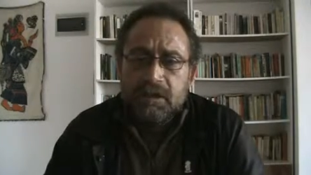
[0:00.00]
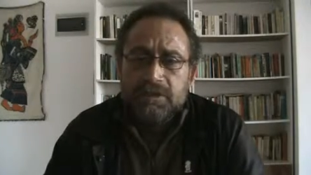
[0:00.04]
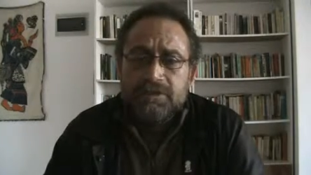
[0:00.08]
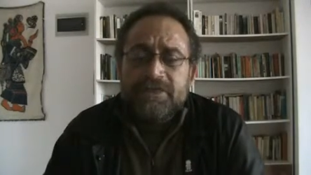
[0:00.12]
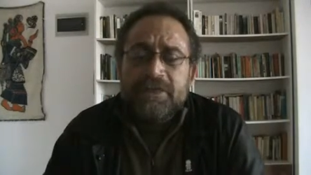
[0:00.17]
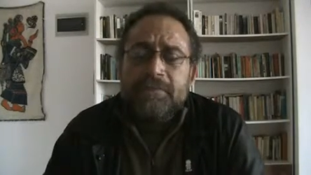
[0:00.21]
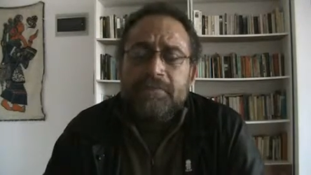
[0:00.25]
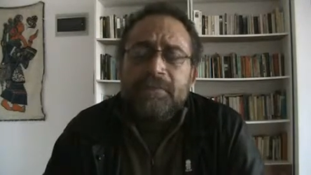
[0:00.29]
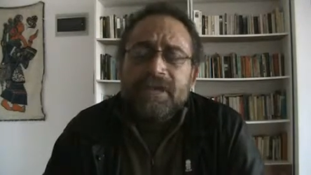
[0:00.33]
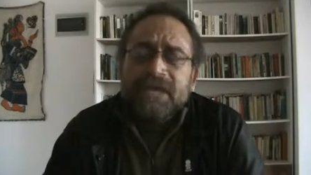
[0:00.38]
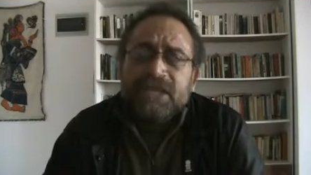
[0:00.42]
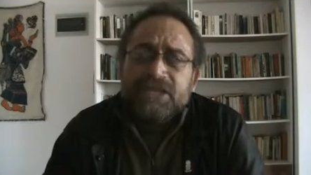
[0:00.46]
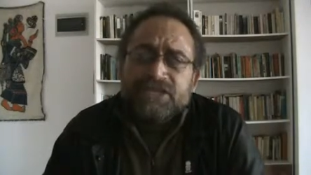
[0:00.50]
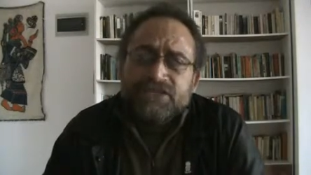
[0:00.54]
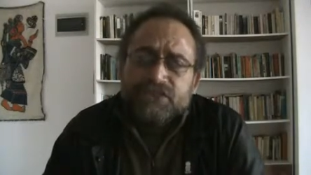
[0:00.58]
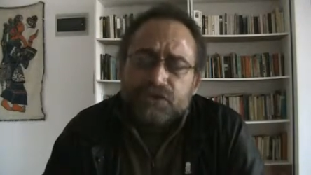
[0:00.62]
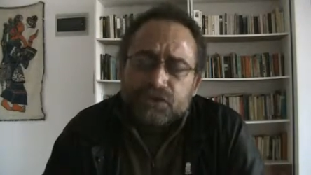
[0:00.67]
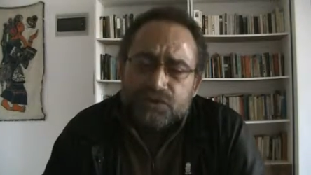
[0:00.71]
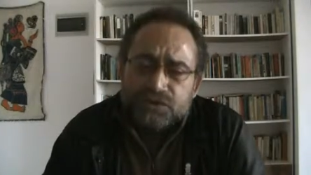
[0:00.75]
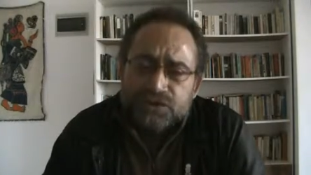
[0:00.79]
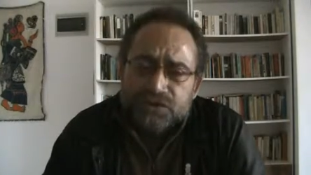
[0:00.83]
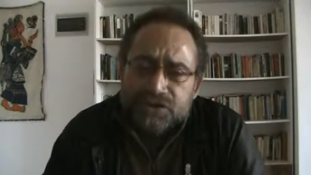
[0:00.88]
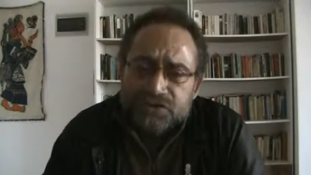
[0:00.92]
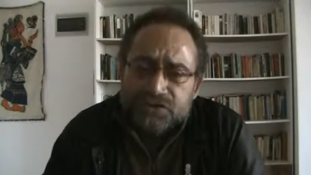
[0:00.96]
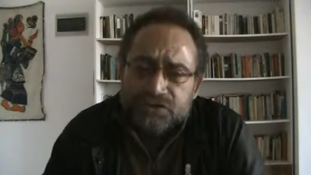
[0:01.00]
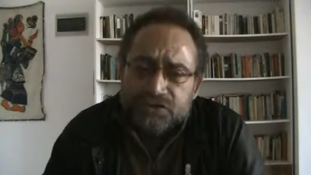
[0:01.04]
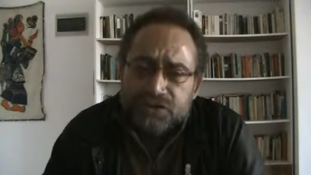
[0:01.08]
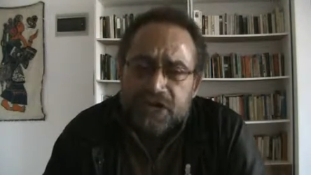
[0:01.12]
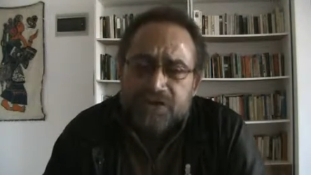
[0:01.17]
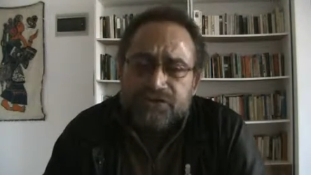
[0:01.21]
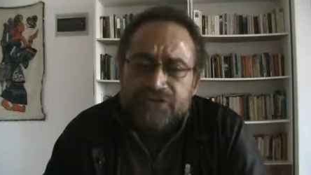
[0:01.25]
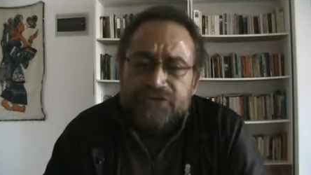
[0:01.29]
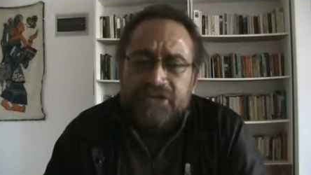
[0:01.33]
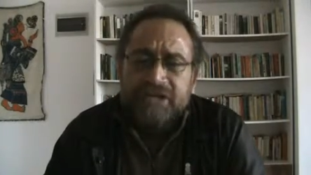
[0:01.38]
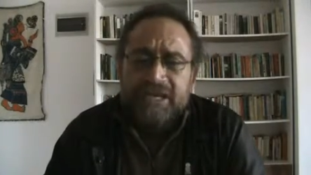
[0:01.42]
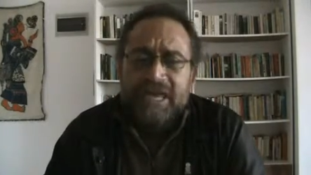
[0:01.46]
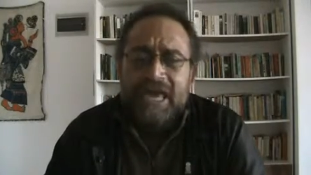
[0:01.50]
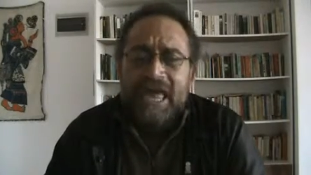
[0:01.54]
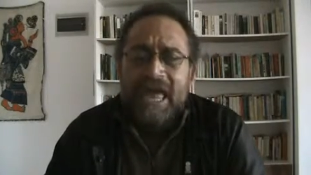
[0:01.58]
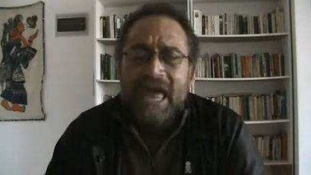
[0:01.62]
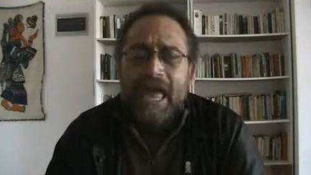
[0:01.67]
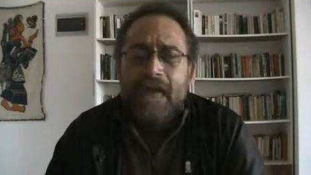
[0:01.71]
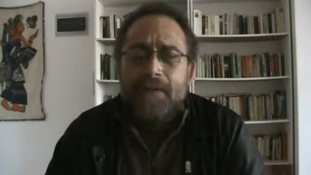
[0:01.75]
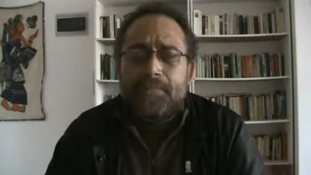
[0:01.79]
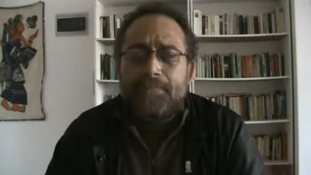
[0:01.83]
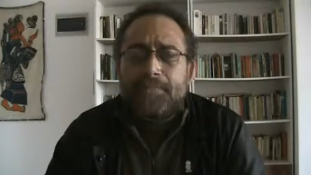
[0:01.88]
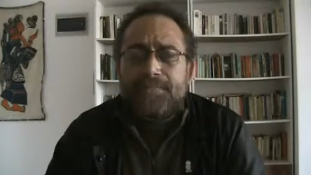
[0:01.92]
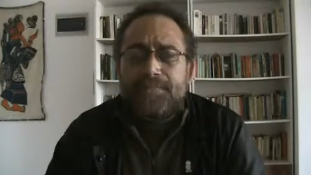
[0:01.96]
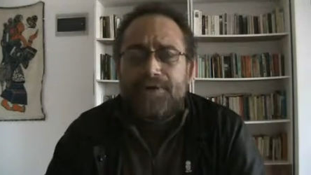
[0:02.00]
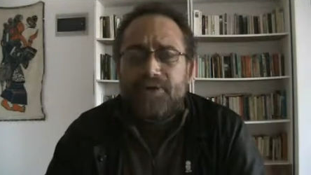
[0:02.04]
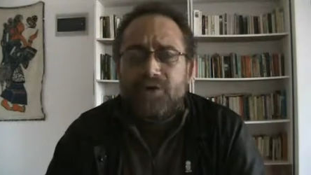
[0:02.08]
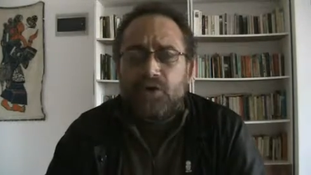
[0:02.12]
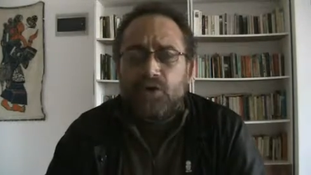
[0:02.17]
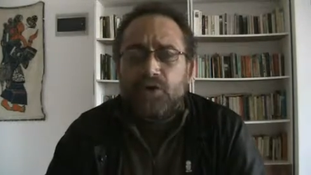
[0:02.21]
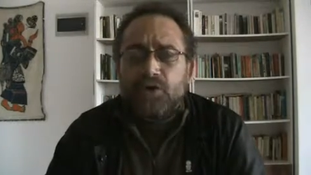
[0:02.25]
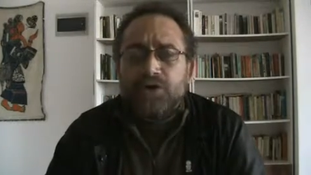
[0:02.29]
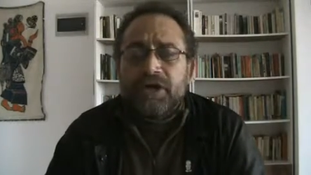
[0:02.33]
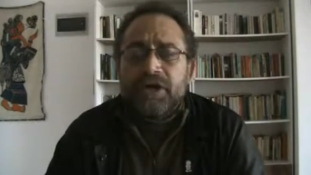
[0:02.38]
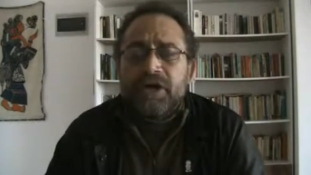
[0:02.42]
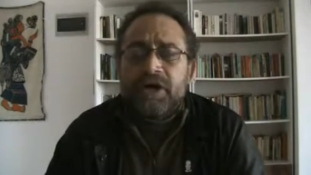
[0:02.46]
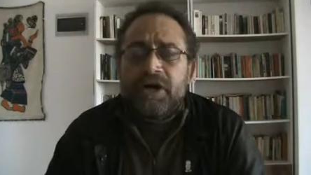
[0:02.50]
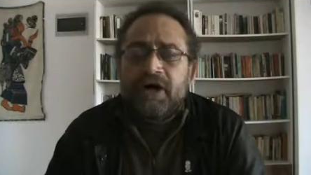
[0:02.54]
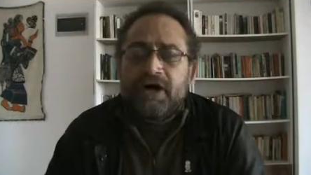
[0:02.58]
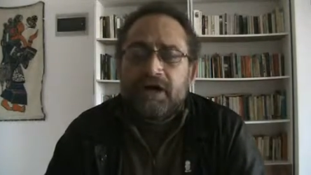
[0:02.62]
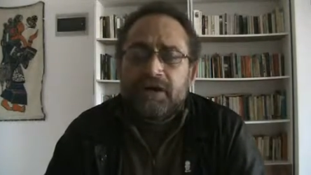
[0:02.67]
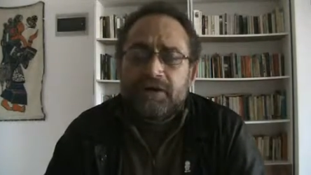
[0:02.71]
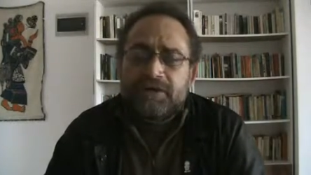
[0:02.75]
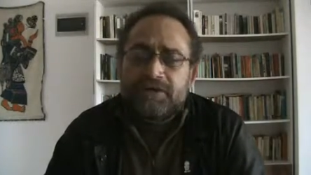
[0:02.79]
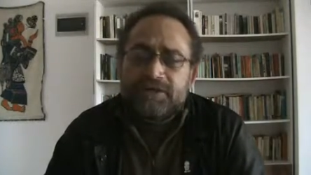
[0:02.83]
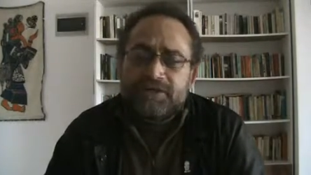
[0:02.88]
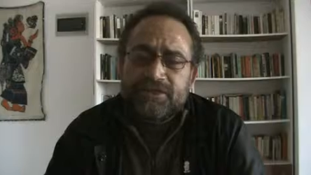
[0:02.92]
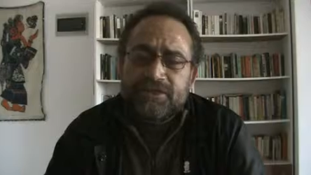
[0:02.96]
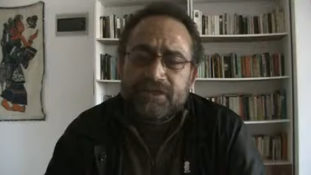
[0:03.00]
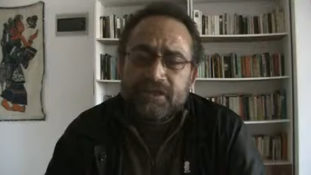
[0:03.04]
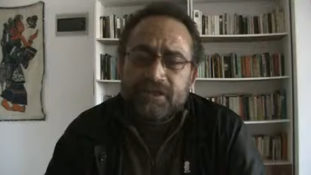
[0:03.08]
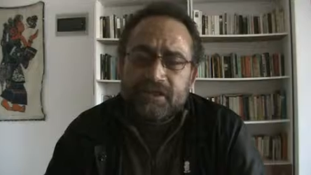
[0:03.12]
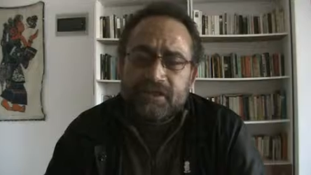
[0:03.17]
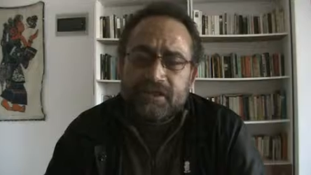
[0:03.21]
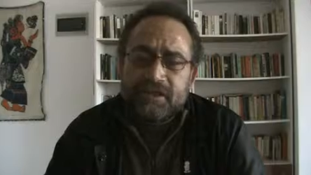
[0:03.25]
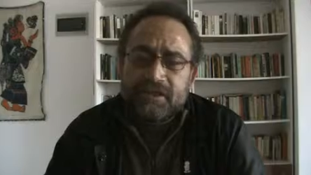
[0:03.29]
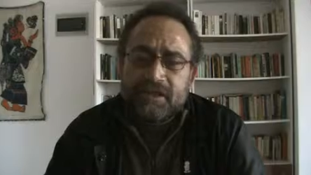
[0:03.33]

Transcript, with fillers: The biggest concentration camp on earth